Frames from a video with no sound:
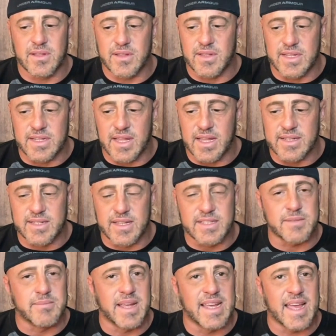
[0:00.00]
it, it
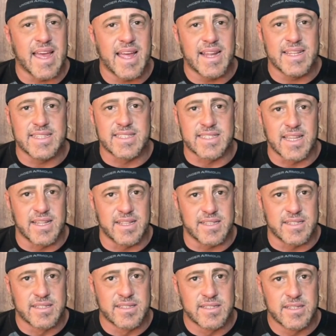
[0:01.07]
doesn't make any
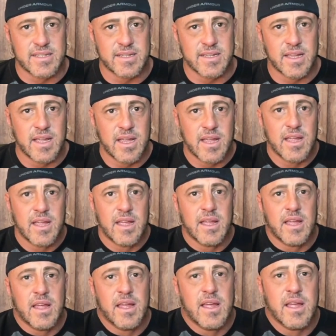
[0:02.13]
sense.
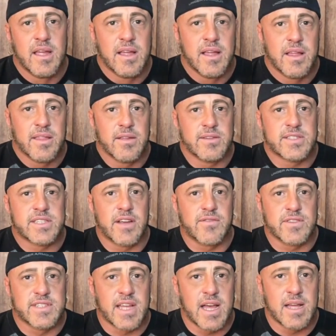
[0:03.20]
There are
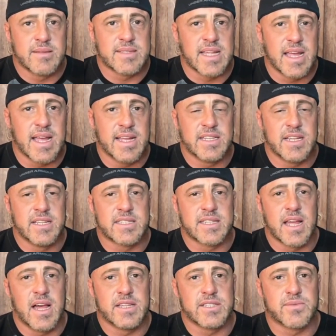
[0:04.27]
several times that A J
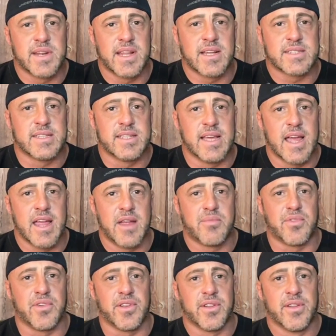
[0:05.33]
Styles went out to the
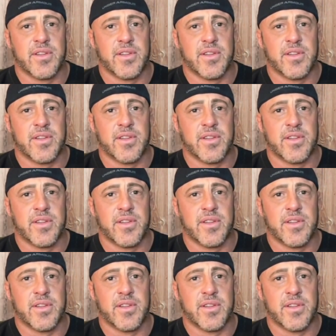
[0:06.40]
apron